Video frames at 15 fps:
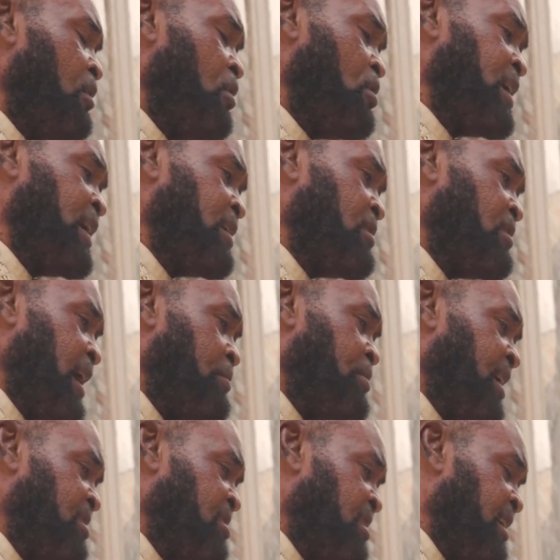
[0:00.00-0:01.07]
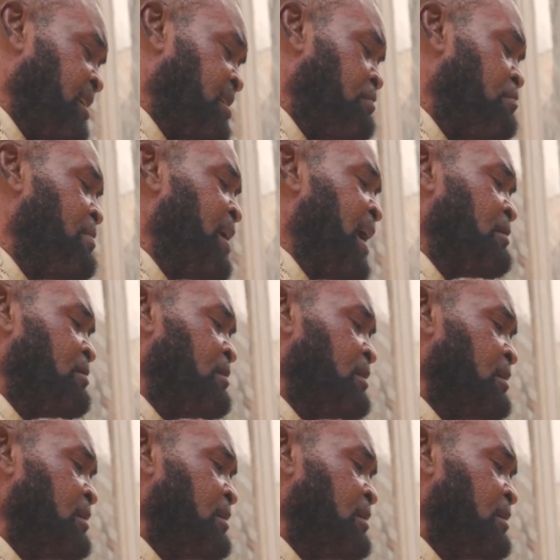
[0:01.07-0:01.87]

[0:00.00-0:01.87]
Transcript: Oh, get to that state, ma.